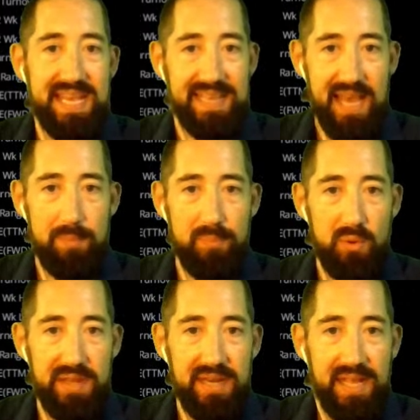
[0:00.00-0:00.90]
at that
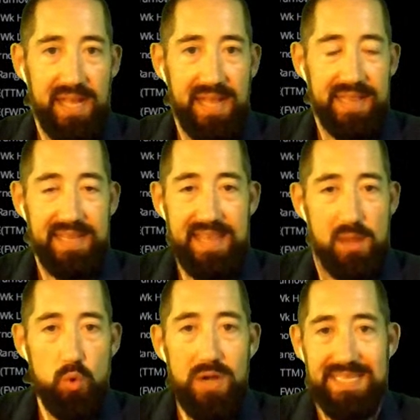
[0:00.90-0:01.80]
point like they
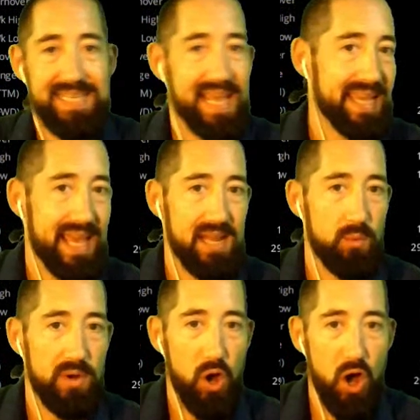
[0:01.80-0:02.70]
wouldn't take
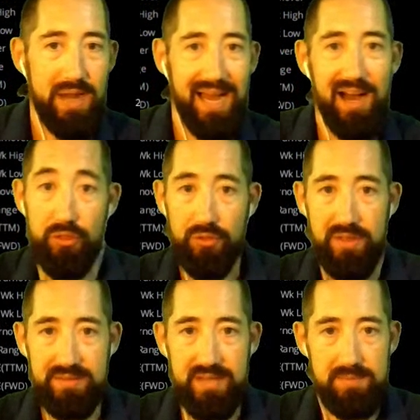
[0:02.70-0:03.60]
anyone on other
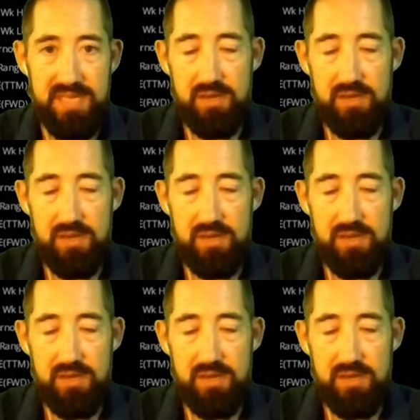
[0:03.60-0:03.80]
than temps.